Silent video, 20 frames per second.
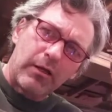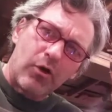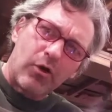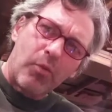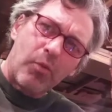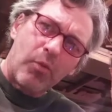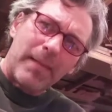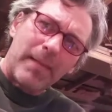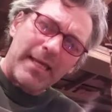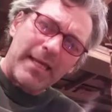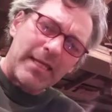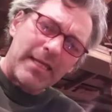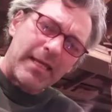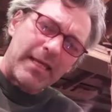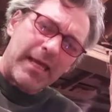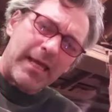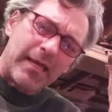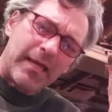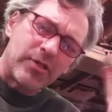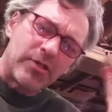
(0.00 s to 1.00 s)
opaquing
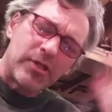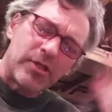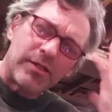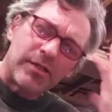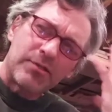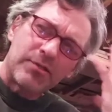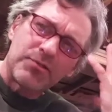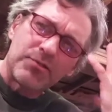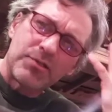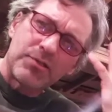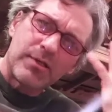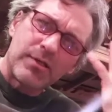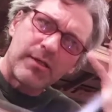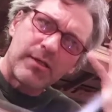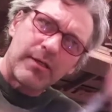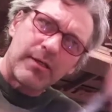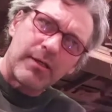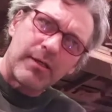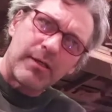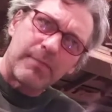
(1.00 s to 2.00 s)
agents,
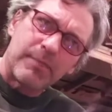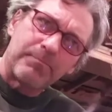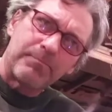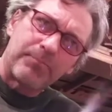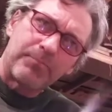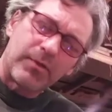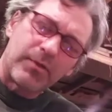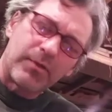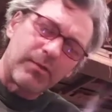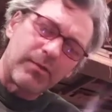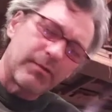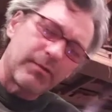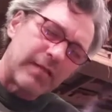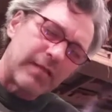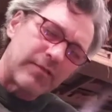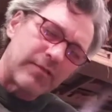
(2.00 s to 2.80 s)
uh, that